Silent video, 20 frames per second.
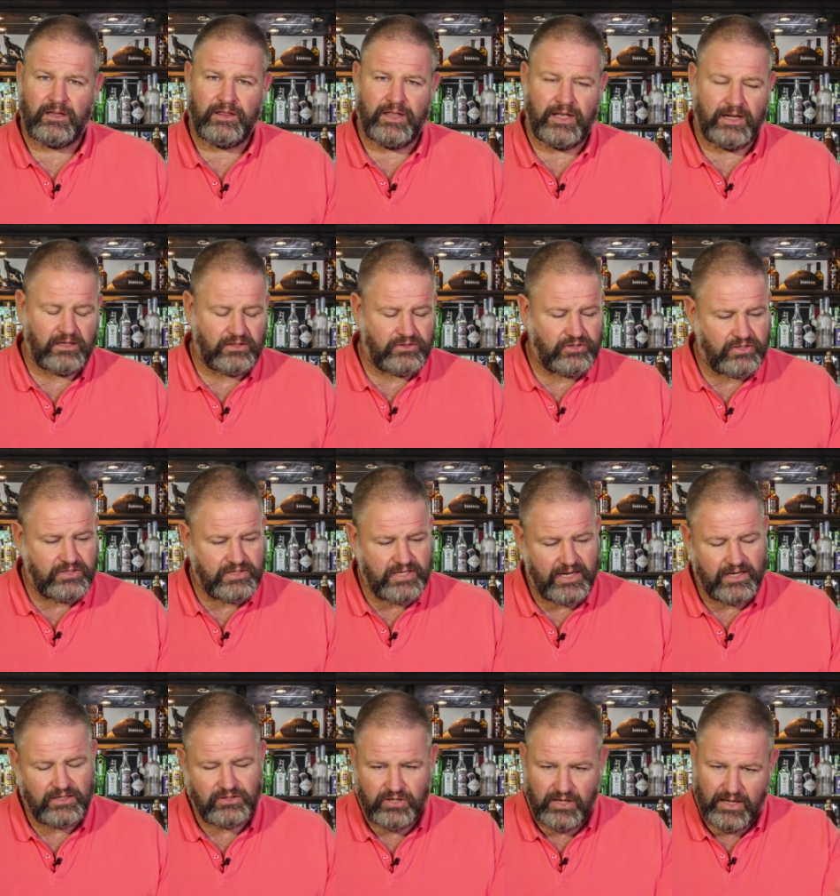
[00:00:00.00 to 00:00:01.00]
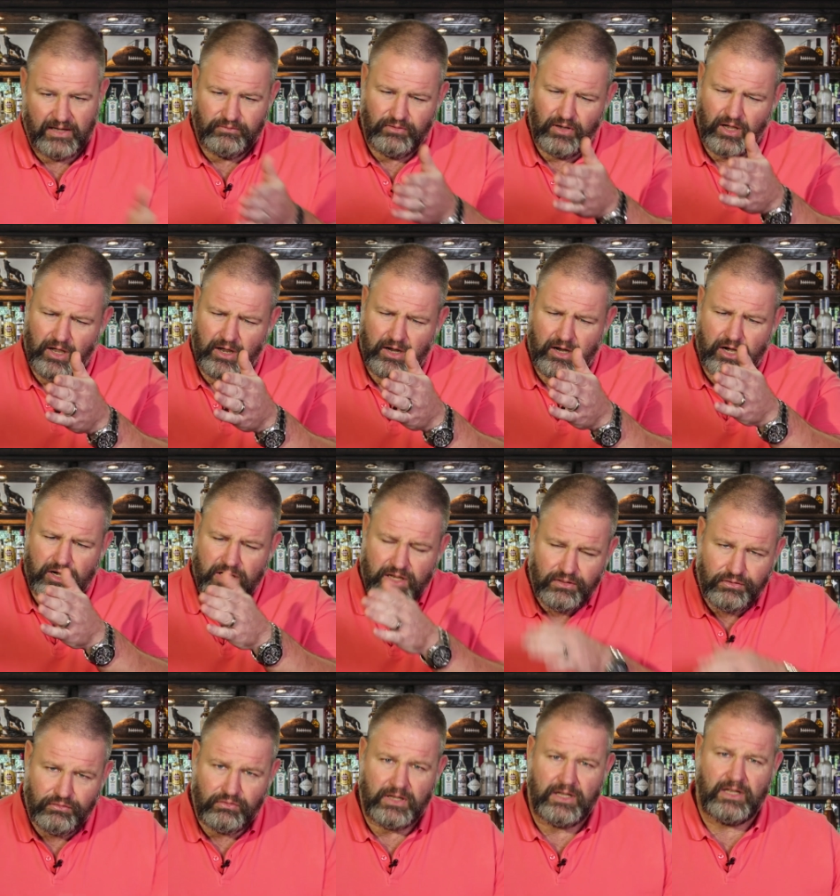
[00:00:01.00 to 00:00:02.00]
then to take to have
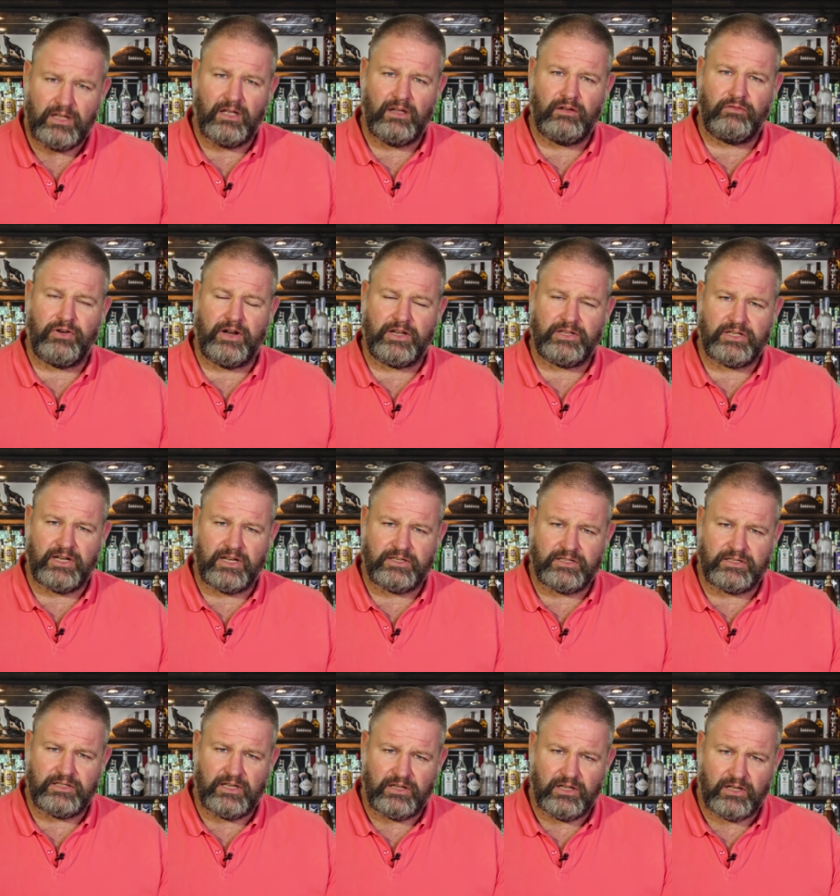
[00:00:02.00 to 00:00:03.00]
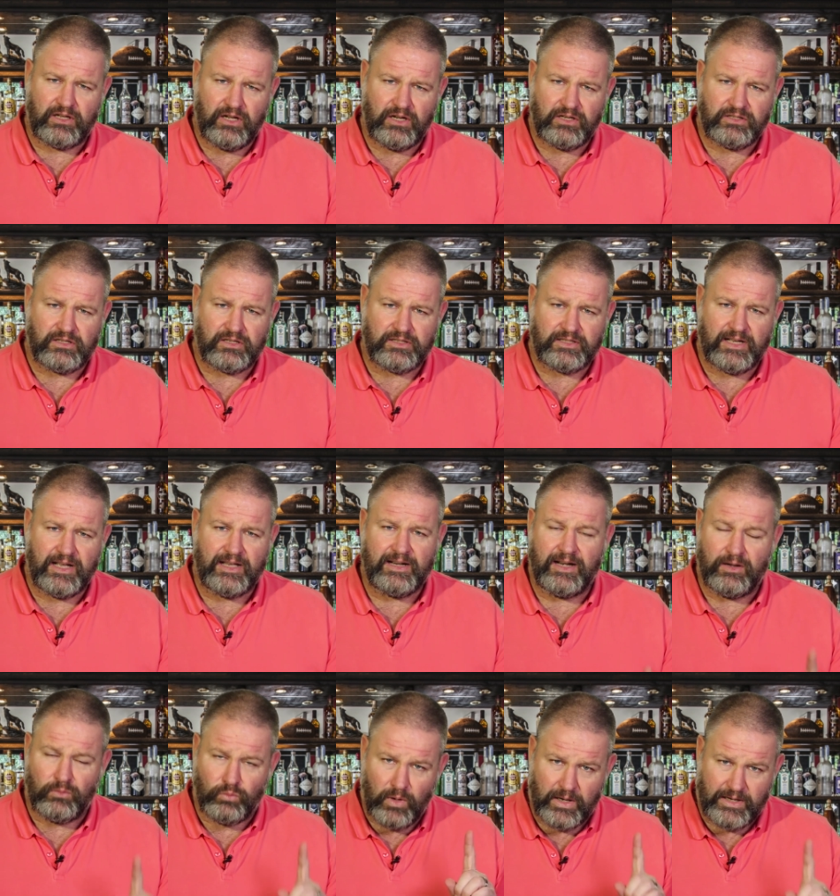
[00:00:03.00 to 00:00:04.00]
only three franchises down the coastal side
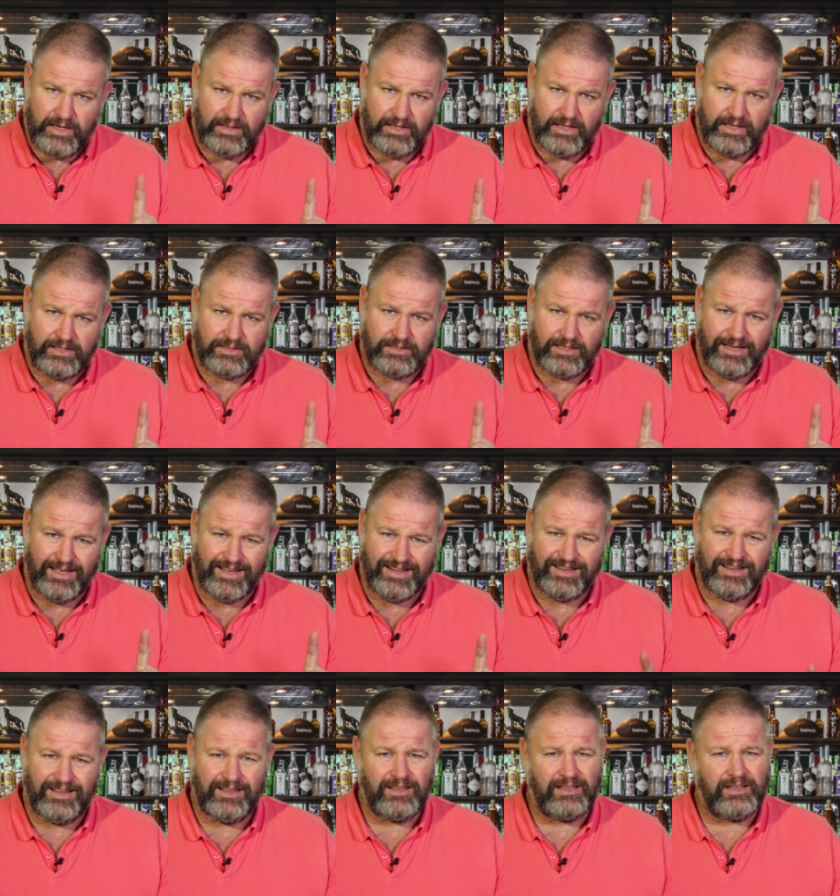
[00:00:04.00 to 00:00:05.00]
and one in the hinterland